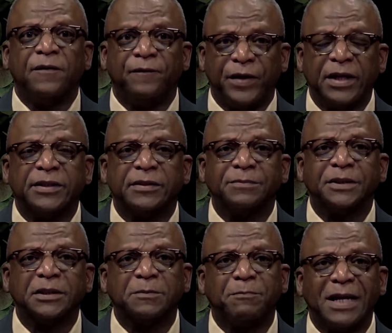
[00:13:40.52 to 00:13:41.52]
the
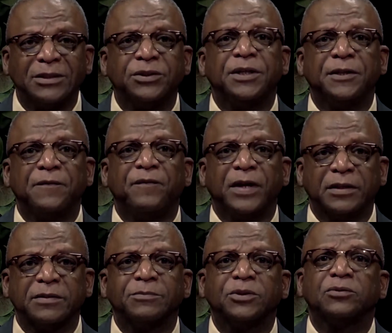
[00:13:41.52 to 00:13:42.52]
victims, especially the
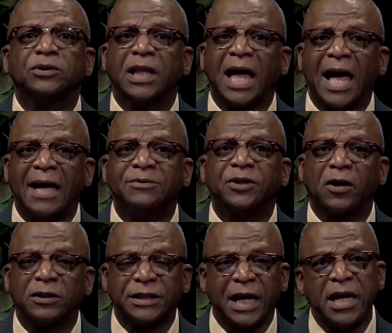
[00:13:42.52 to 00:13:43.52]
victims whose lives
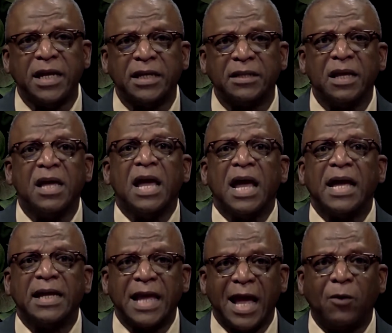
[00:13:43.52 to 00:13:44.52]
are taken.
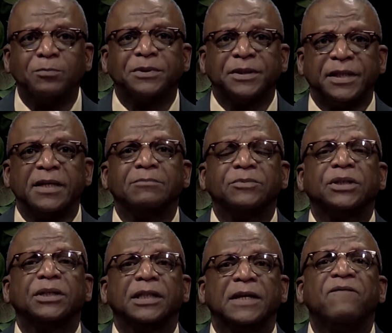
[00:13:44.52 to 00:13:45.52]
It helps them
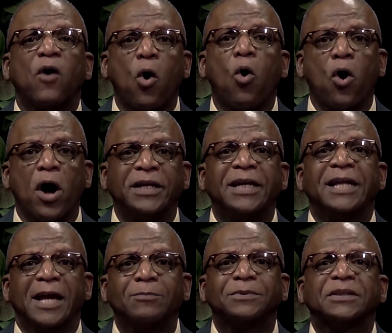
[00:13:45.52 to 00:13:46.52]
to live on. It
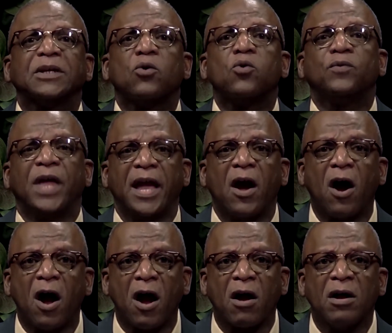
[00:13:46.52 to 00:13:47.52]
helps who they
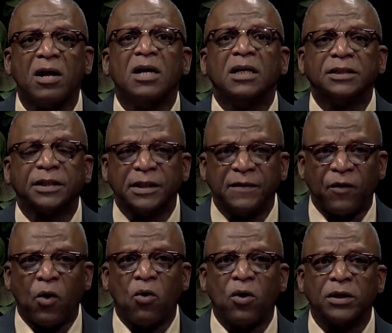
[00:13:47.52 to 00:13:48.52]
are to live
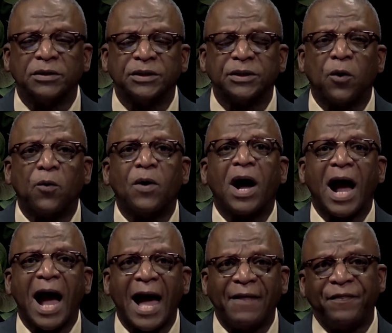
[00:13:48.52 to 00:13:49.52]
on. So
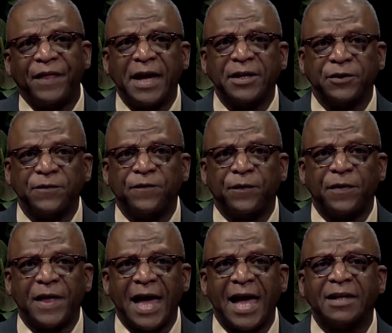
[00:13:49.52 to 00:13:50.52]
I thank you for
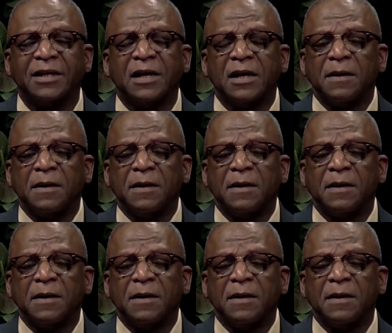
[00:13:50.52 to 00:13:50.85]
that.